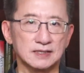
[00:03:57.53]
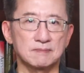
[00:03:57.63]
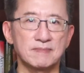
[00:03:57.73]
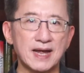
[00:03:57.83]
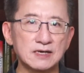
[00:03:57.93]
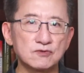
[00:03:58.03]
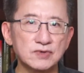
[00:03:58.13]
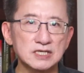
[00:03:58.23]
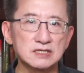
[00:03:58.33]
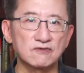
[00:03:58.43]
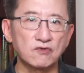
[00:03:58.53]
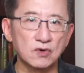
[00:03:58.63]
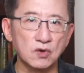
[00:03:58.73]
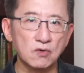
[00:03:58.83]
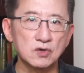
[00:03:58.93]
the main reason for
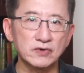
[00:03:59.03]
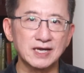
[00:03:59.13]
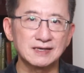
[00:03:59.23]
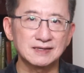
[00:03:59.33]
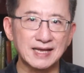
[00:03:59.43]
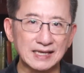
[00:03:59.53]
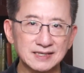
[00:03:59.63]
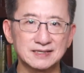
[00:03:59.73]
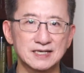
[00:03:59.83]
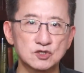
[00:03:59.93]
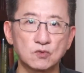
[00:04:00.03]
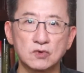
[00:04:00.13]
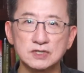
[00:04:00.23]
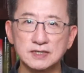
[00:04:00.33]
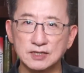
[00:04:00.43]
local indebtedness
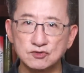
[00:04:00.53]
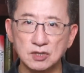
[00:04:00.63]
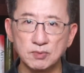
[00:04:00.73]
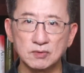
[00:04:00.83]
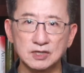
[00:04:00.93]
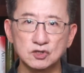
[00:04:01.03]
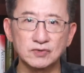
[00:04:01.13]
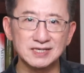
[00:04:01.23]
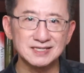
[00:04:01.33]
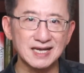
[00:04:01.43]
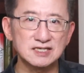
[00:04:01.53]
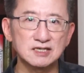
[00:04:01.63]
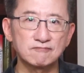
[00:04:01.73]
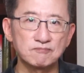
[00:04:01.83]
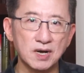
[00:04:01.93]
was attributed to
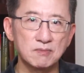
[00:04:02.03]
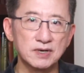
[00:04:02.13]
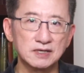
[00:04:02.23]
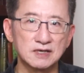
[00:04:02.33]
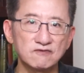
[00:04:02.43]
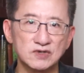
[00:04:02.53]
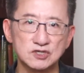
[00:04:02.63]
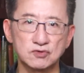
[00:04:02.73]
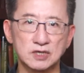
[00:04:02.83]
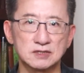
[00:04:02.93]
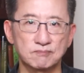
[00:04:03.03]
extensive public infrastructure